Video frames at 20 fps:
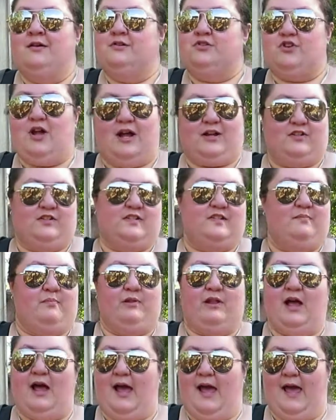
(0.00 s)
Tractor
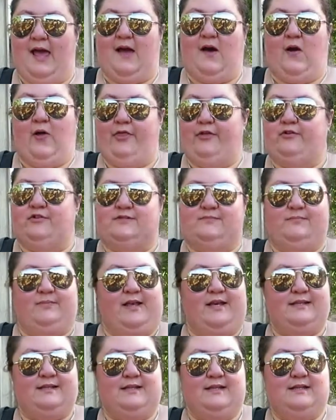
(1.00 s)
Supply, all those
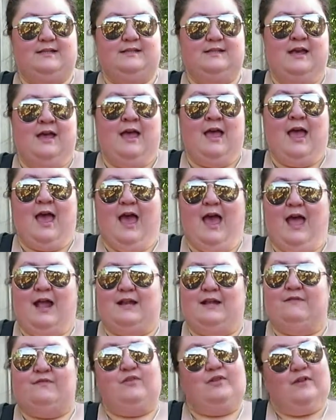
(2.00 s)
places.
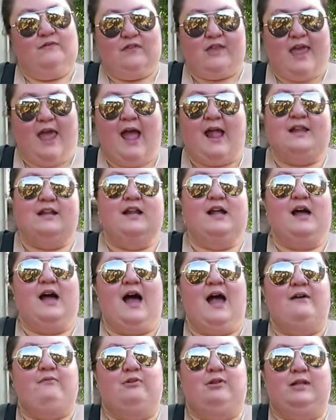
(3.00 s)
And if you live in Canada,
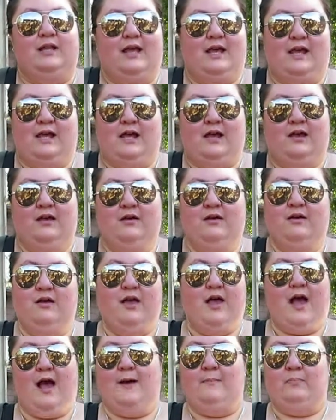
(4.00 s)
I will link
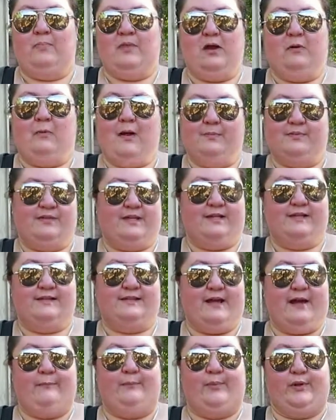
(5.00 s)
their websites
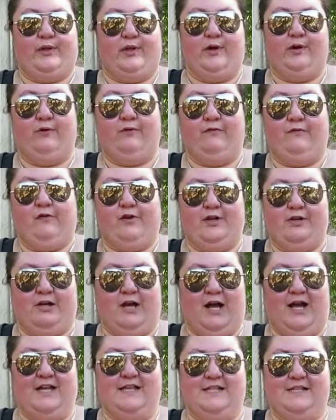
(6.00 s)
down below for you
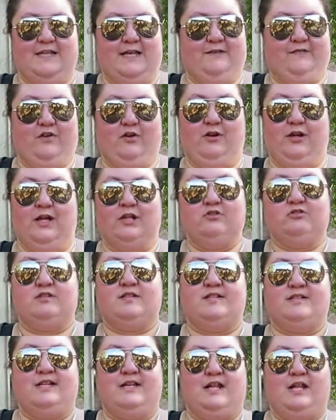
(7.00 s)
guys if you're
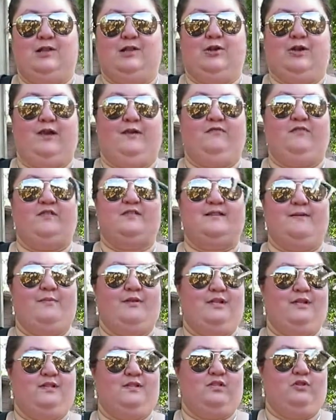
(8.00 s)
interested in looking for
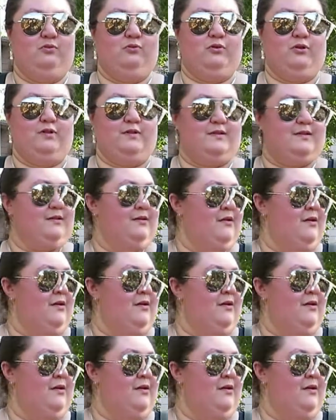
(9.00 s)
some of these tools.